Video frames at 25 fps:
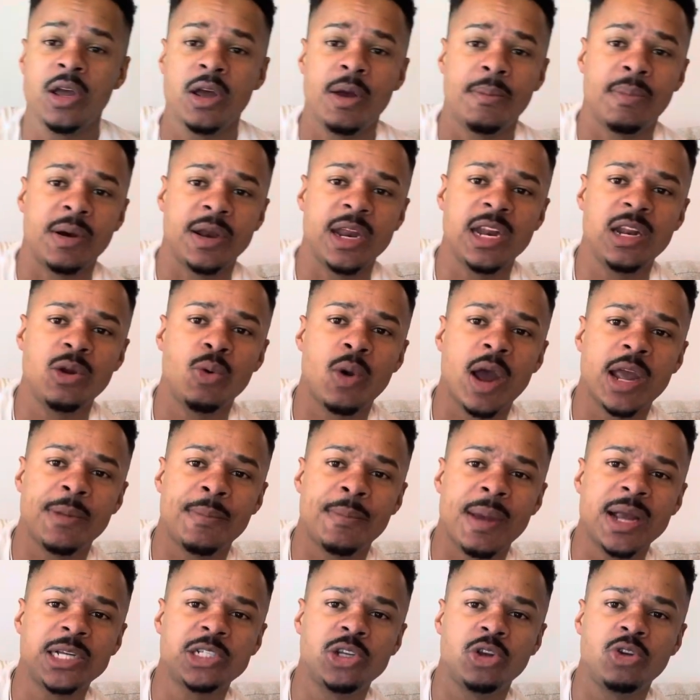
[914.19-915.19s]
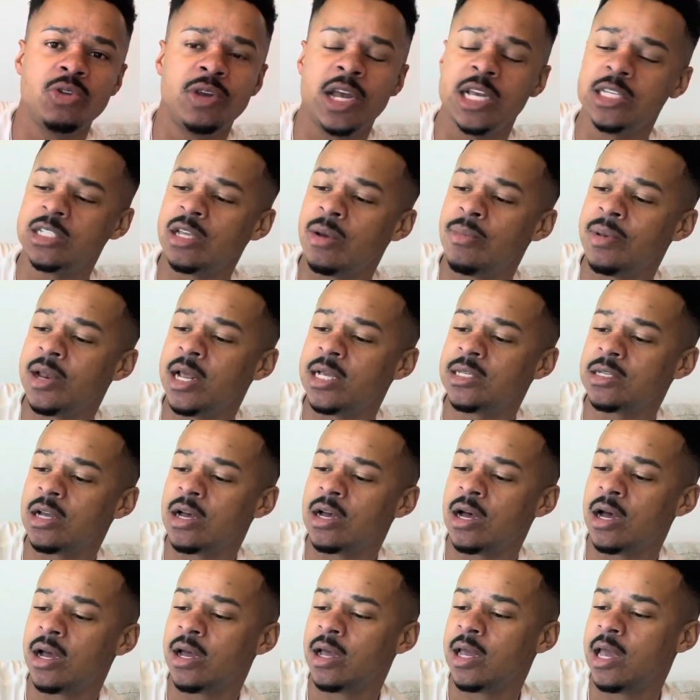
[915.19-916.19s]
But anyway, make sure you get some of this
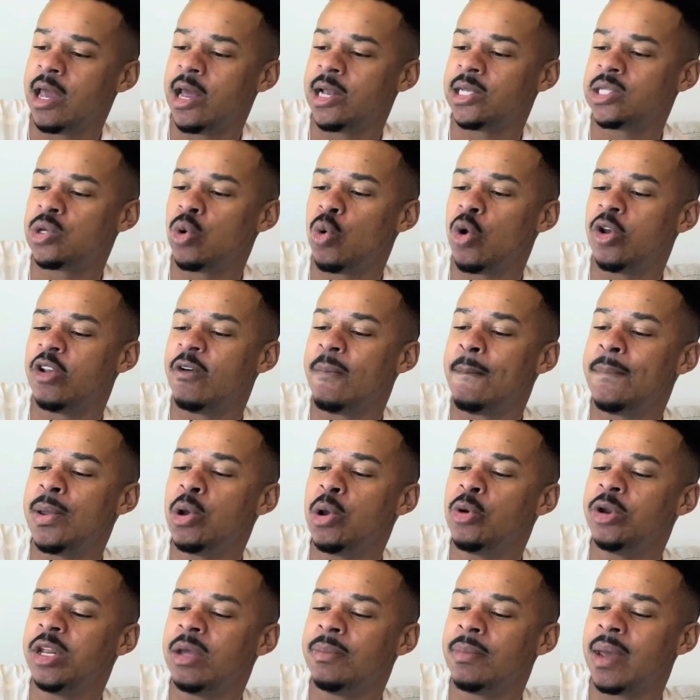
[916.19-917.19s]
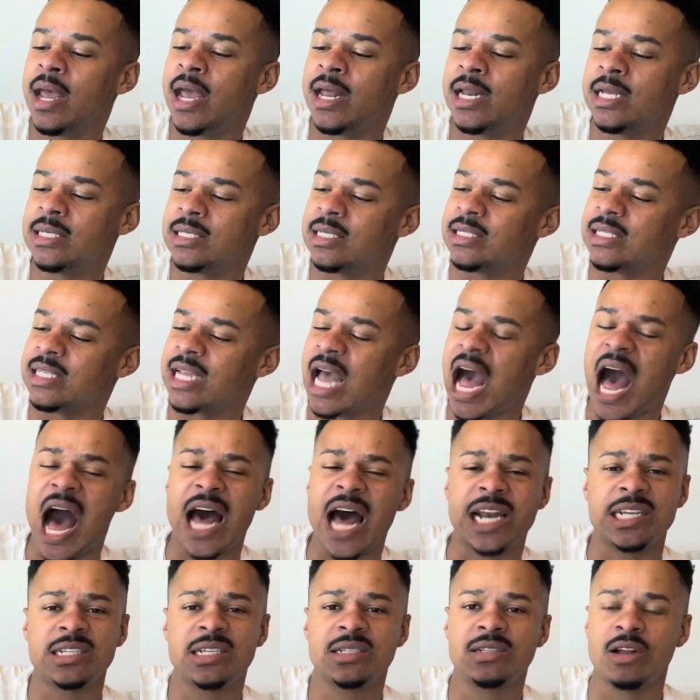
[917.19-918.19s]
uh intuitive beauty, man. This is
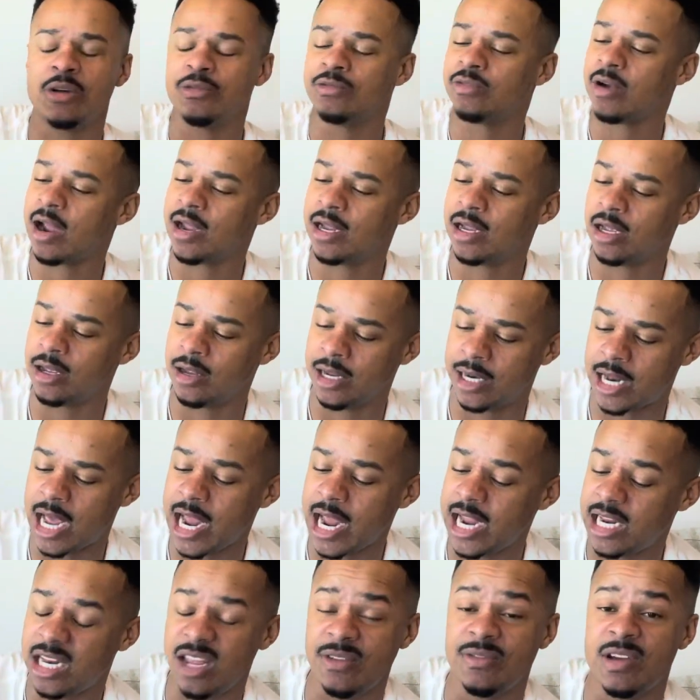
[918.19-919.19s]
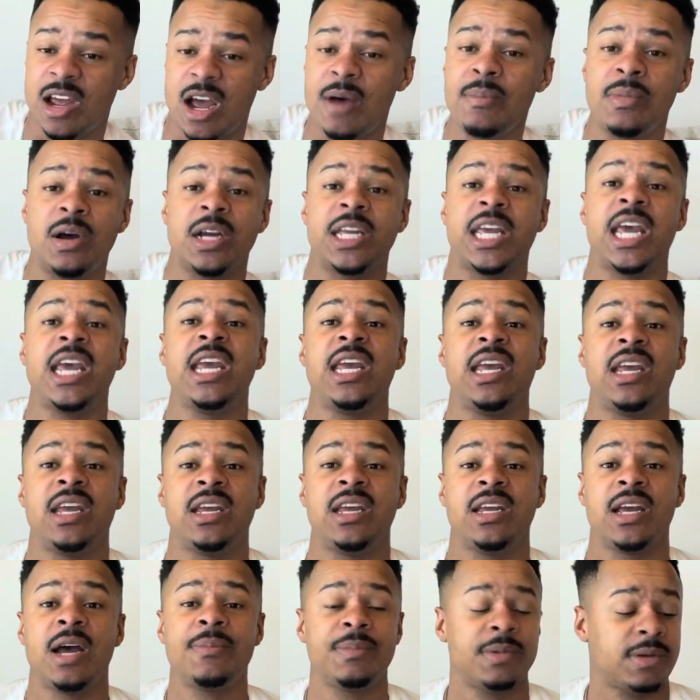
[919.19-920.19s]
goddess stuff right here. And I ain't even, I'm a
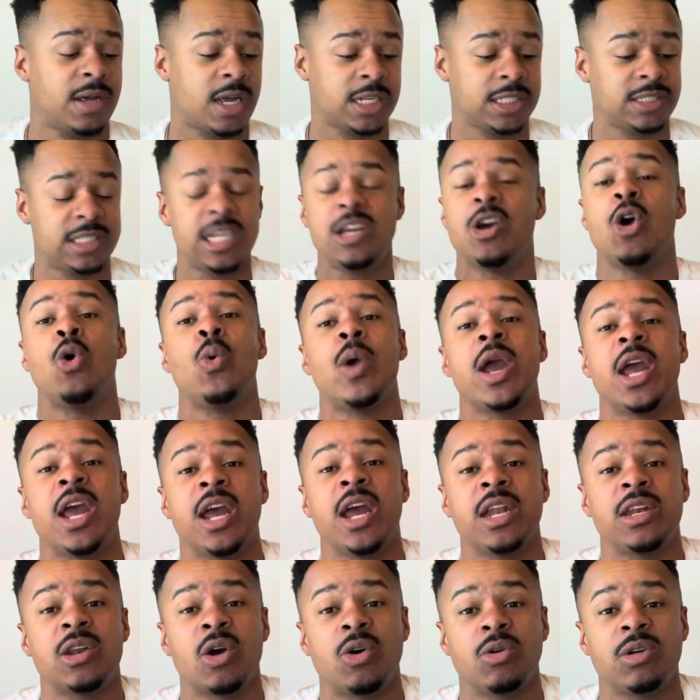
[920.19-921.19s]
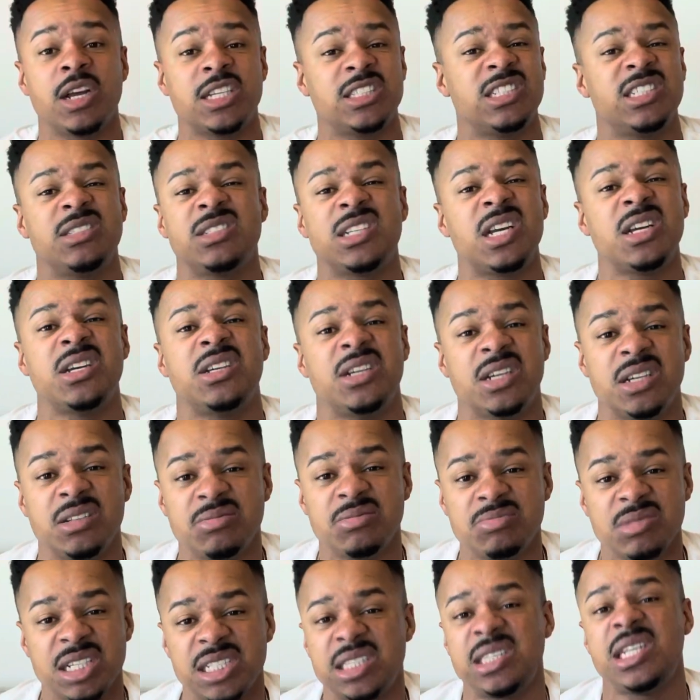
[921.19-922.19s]
king. I mean, I still wear it though, because it's good.
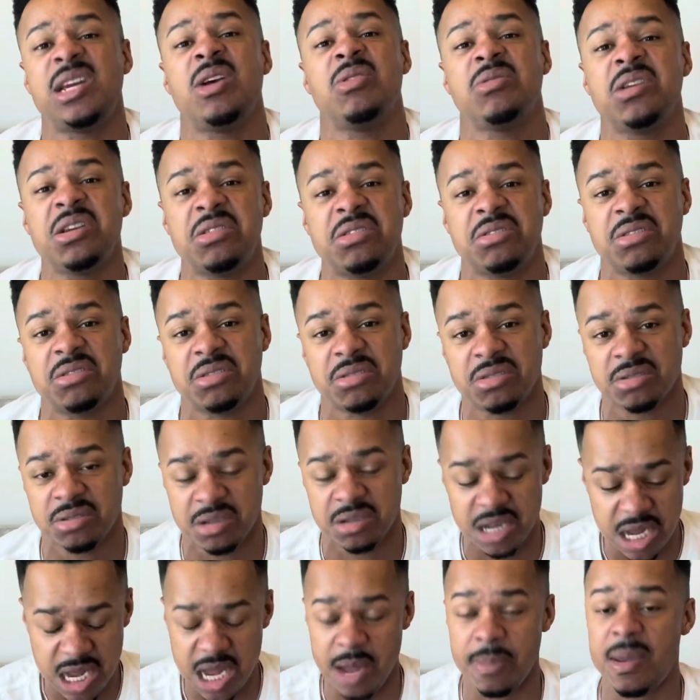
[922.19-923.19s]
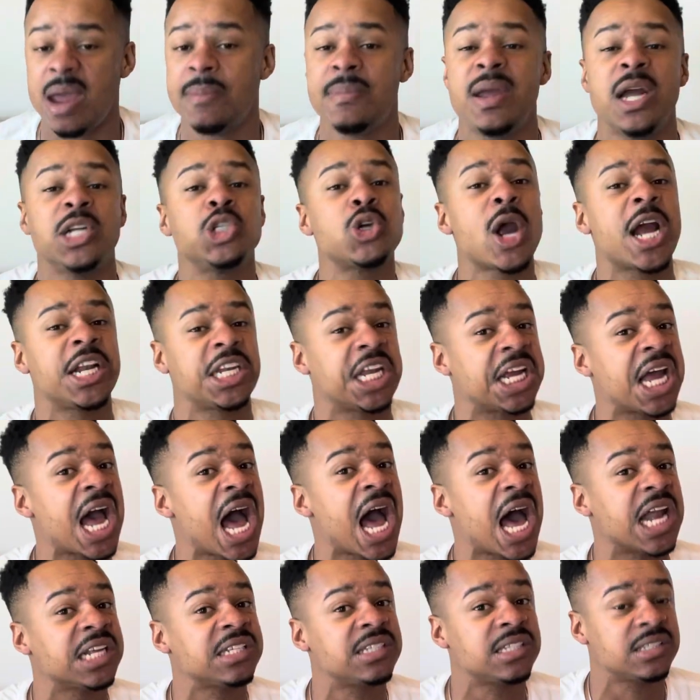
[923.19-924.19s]
It's still good. It made me attract the
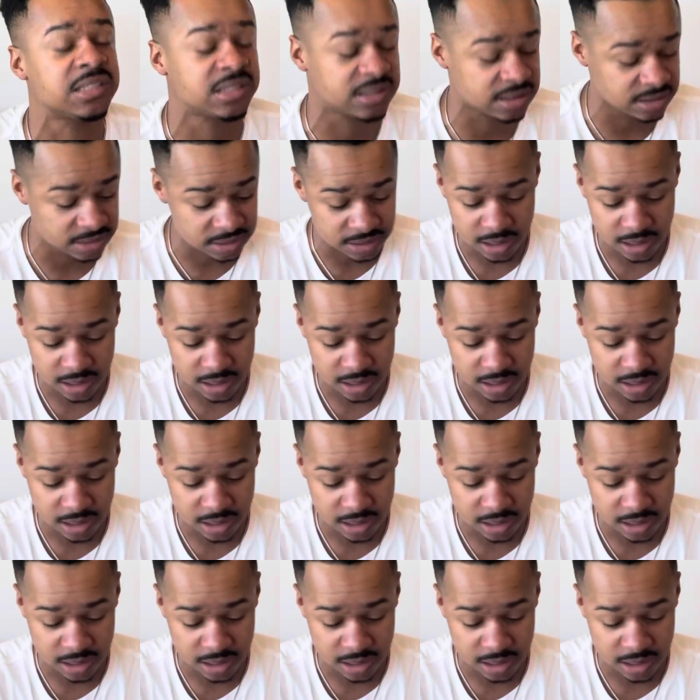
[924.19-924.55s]
goddesses.